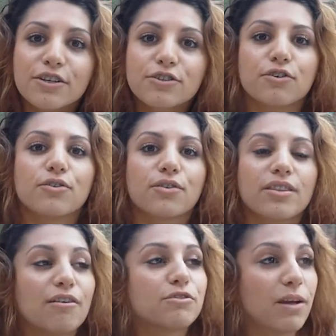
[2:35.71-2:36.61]
So
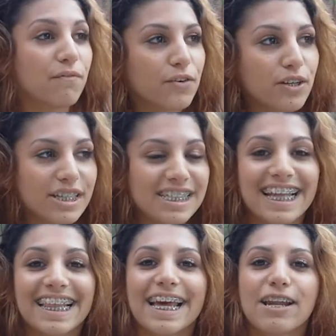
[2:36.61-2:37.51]
that was my first.
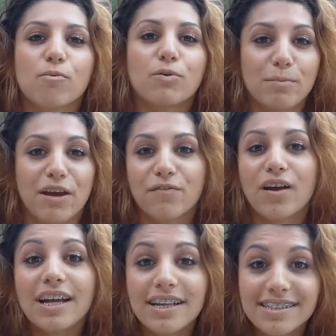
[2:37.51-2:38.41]
And then when my
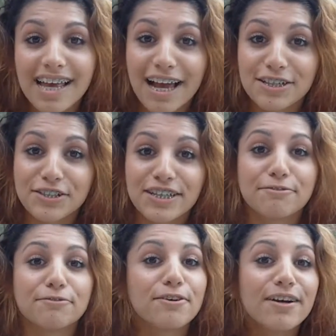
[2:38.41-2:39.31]
friends actually in
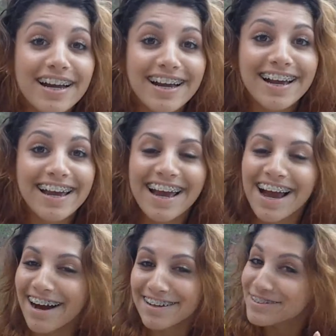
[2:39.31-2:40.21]
New York,
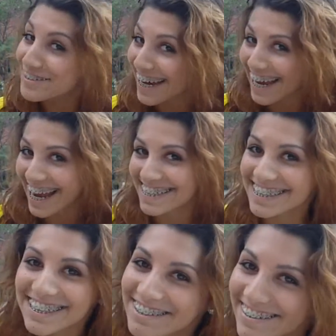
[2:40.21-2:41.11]
Andre, I
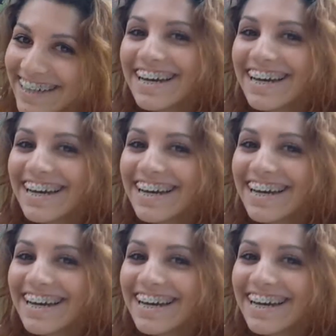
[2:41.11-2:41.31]
see you,